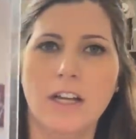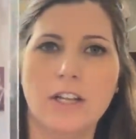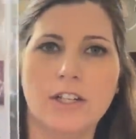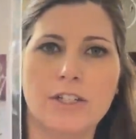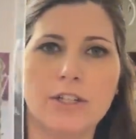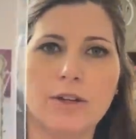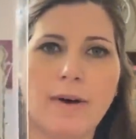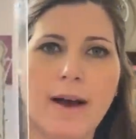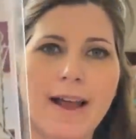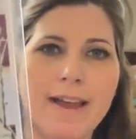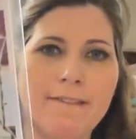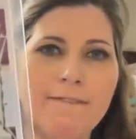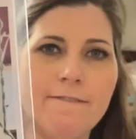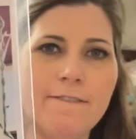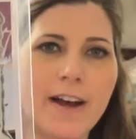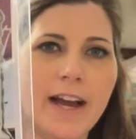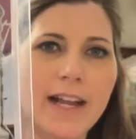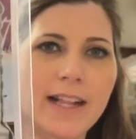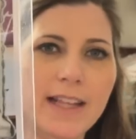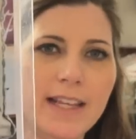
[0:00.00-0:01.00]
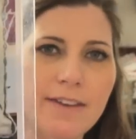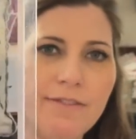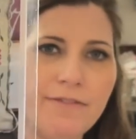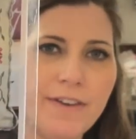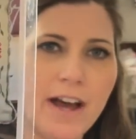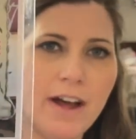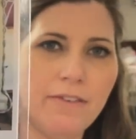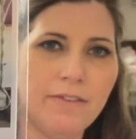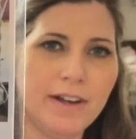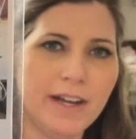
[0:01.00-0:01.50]
So I finally
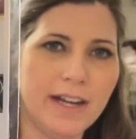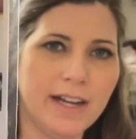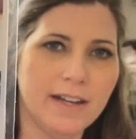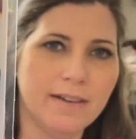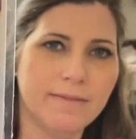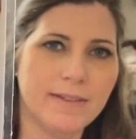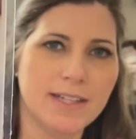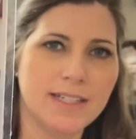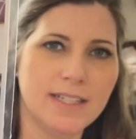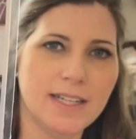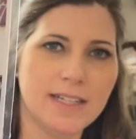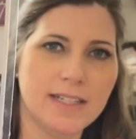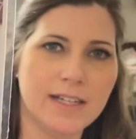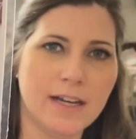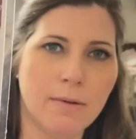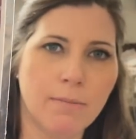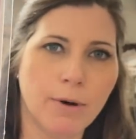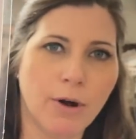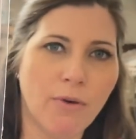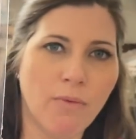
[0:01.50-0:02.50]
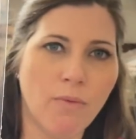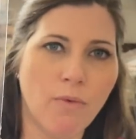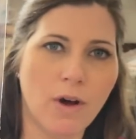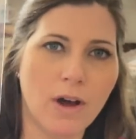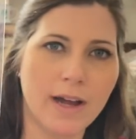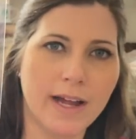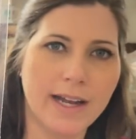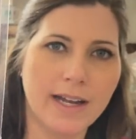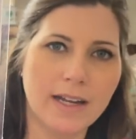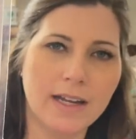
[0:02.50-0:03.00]
found it. This is number
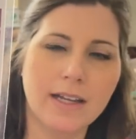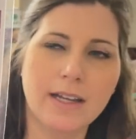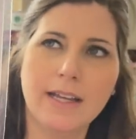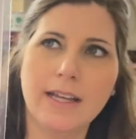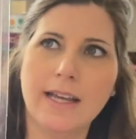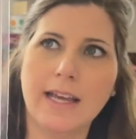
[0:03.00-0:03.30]
one